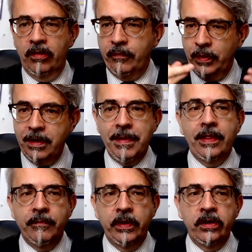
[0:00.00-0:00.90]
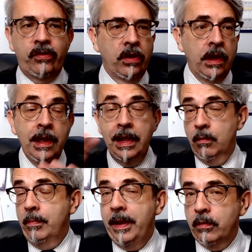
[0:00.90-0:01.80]
If we didn't make them virtual, it wouldn't
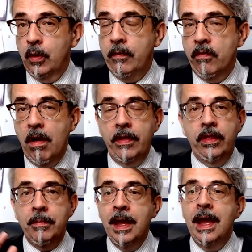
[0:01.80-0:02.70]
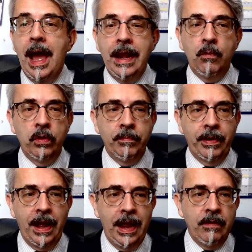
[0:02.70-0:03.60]
be able to override them and it wouldn't
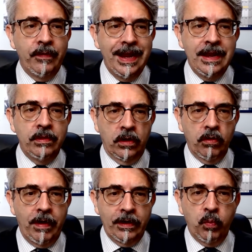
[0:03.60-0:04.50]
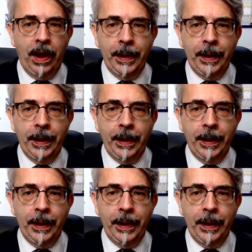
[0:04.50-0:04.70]
behave in the correct way.